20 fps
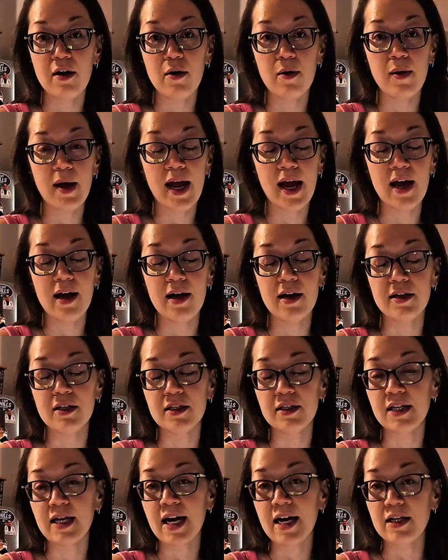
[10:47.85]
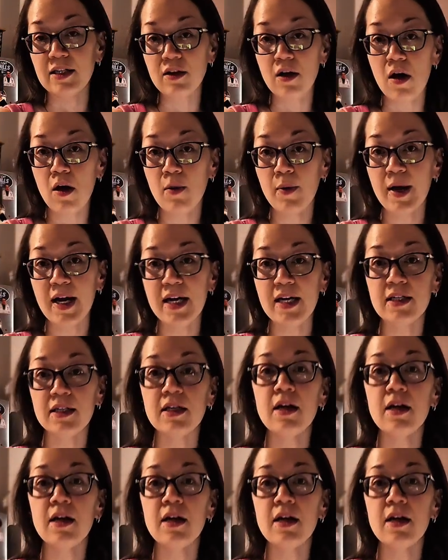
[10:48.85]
And as always,